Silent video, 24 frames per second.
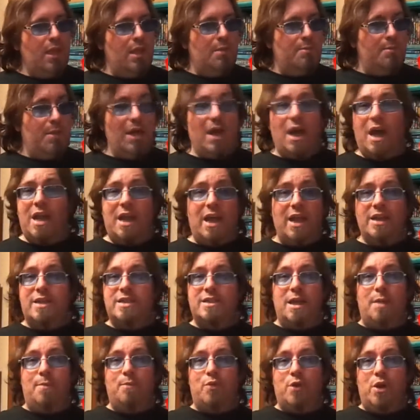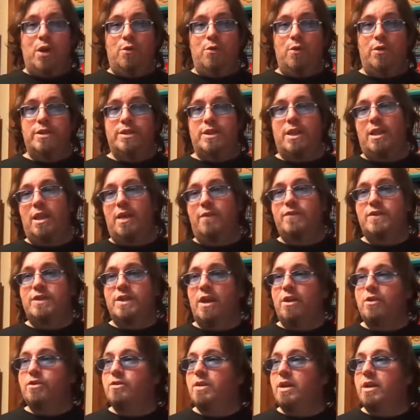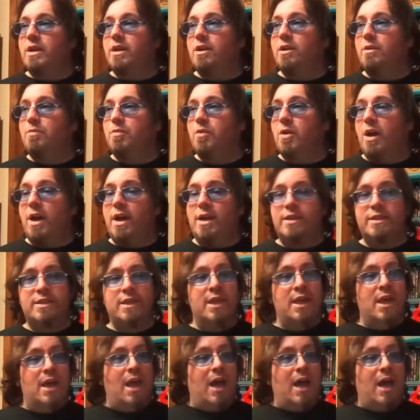But I like some prequels. I love Star Trek Enterprise.